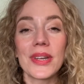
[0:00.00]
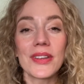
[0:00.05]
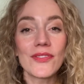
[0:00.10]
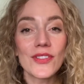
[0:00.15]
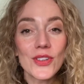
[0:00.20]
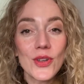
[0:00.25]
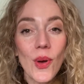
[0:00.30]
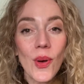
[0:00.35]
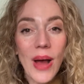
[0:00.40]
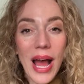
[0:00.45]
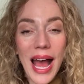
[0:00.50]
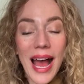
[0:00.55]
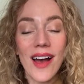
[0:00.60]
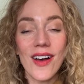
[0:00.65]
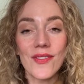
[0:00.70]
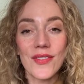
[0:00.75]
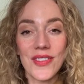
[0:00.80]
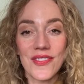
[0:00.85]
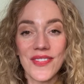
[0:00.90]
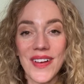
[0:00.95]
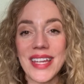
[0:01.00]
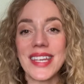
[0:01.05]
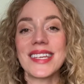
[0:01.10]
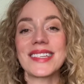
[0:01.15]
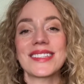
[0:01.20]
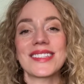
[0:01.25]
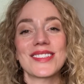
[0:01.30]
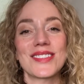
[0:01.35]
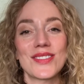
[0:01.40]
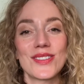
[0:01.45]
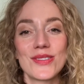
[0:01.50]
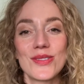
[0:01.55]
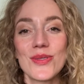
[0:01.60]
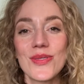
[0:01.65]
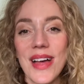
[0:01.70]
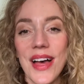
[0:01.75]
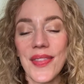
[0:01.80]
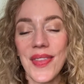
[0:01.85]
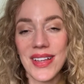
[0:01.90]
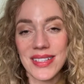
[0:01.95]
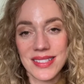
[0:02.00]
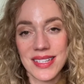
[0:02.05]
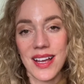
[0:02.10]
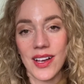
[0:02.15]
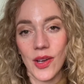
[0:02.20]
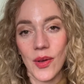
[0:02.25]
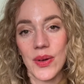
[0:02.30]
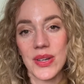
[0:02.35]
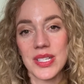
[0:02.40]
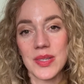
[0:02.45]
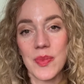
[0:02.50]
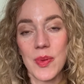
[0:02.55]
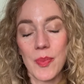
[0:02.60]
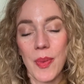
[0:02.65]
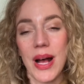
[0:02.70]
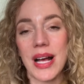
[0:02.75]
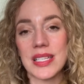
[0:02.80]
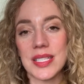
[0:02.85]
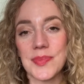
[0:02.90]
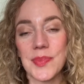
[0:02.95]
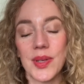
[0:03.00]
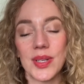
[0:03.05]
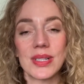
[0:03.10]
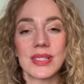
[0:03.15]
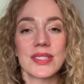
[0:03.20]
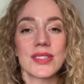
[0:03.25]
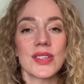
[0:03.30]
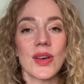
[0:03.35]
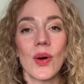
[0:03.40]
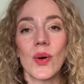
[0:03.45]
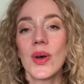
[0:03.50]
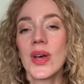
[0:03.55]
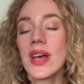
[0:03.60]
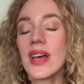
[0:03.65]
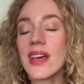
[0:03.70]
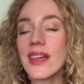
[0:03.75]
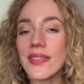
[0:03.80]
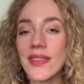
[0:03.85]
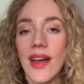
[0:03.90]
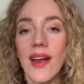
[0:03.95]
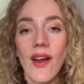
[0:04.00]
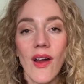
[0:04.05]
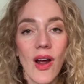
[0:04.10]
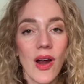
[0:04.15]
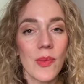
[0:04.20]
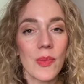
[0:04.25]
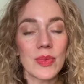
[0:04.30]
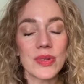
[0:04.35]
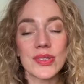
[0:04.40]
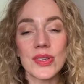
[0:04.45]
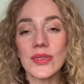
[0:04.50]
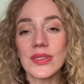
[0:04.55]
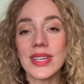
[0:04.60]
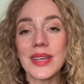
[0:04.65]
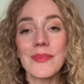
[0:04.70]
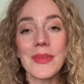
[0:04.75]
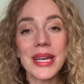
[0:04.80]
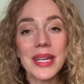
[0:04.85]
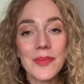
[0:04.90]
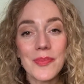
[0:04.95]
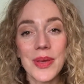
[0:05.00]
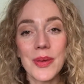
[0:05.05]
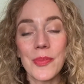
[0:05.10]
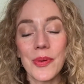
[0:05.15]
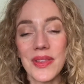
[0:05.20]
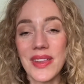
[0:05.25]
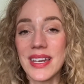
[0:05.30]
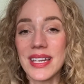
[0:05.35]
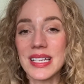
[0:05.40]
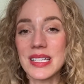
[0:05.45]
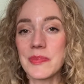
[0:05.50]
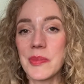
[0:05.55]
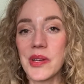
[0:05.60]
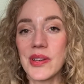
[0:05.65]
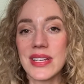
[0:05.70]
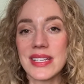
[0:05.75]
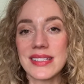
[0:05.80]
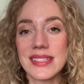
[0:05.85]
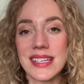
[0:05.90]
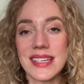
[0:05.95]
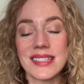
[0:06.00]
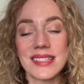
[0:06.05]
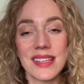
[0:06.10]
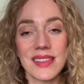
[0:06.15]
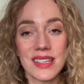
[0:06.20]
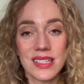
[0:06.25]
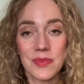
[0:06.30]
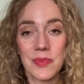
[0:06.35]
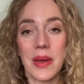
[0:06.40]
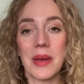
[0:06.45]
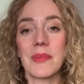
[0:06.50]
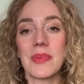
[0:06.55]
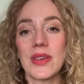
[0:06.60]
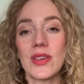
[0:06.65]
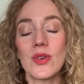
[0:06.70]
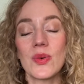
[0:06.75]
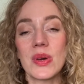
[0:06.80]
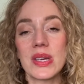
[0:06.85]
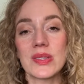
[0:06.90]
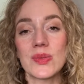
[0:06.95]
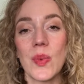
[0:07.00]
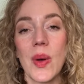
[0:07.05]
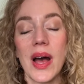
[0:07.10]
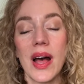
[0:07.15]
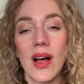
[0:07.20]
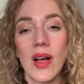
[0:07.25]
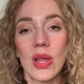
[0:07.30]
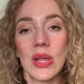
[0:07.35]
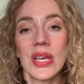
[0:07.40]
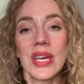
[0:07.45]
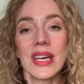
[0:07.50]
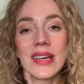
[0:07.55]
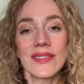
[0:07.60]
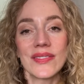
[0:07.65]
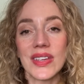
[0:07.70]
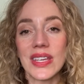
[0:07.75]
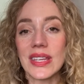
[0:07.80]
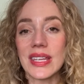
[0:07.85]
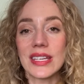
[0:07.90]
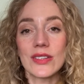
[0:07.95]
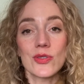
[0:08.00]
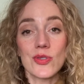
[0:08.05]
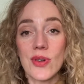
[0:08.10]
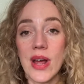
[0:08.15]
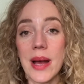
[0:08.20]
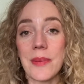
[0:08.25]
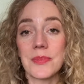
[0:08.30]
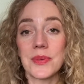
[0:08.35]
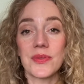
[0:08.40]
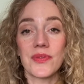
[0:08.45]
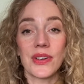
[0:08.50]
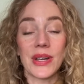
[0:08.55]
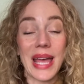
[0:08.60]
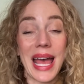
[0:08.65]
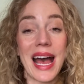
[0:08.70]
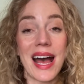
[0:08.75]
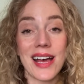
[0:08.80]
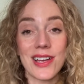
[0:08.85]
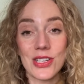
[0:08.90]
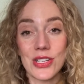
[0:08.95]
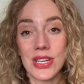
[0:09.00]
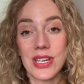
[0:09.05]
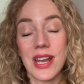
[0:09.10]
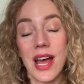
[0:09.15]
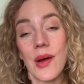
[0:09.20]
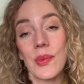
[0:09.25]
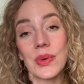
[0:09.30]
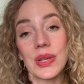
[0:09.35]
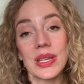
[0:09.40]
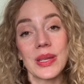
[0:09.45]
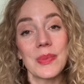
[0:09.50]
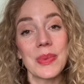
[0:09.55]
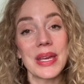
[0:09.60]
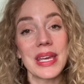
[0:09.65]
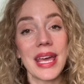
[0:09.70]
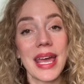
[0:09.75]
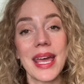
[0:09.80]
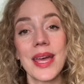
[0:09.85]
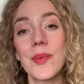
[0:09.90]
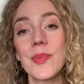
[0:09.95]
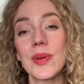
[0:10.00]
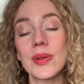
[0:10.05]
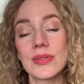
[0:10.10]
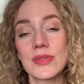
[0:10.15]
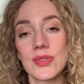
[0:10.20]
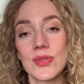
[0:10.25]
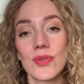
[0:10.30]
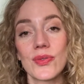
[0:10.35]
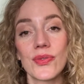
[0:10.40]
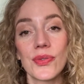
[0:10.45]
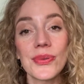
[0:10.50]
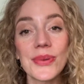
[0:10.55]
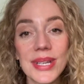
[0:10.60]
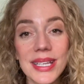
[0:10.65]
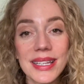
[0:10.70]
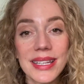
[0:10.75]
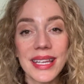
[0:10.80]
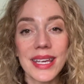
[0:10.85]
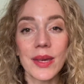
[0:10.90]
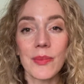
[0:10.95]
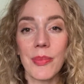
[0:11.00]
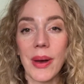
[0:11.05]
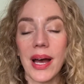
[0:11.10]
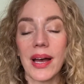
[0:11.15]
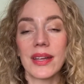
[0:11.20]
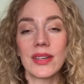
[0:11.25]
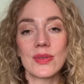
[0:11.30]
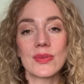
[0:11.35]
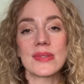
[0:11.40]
if you don't have the finances to do that, that's not going to be possible. And so there are most certainly many people that experience this, and this might be you as well, feeling strapped for cash and not really being able to freely buy new